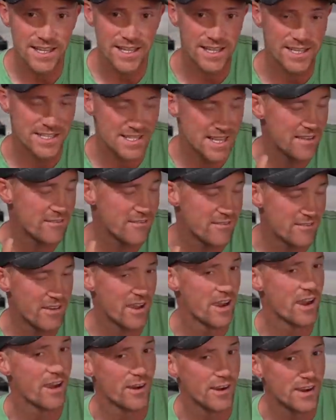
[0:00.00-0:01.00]
is a
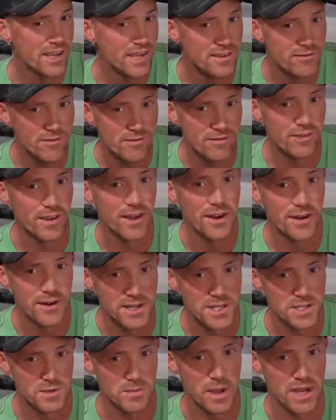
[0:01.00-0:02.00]
very,
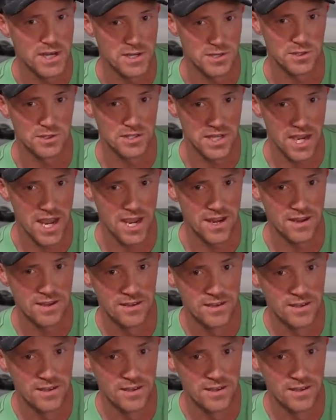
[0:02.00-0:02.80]
very special day